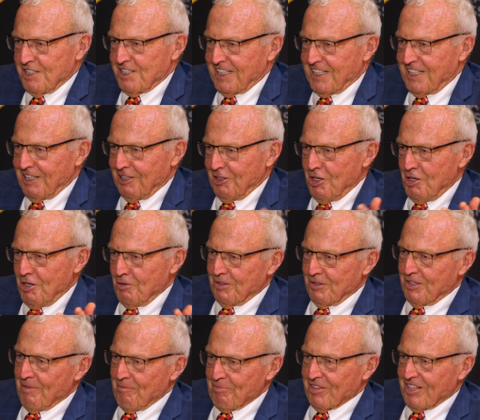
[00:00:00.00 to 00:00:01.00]
I get along
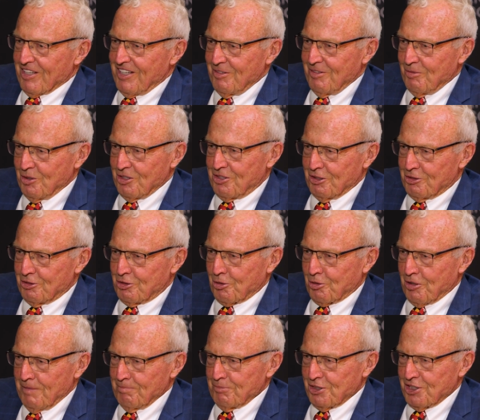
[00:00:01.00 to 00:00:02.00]
with the
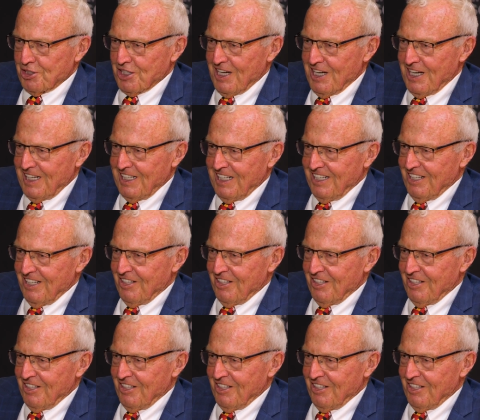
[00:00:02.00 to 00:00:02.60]
Trump side,